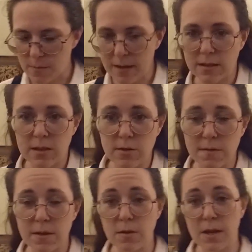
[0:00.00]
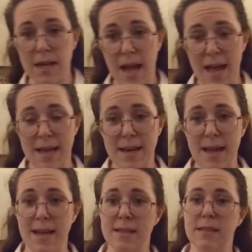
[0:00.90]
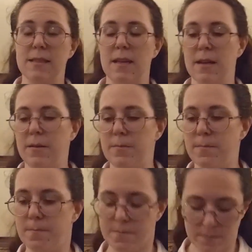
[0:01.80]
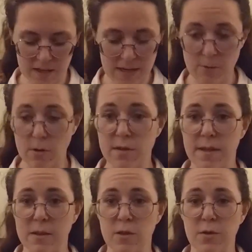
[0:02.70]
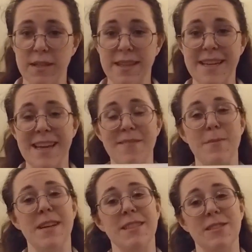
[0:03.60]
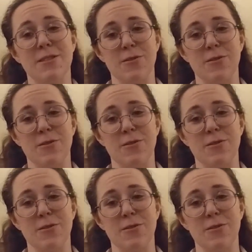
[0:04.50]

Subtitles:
the melon soda float that I had at Teddy Roosevelt's, only they gave me a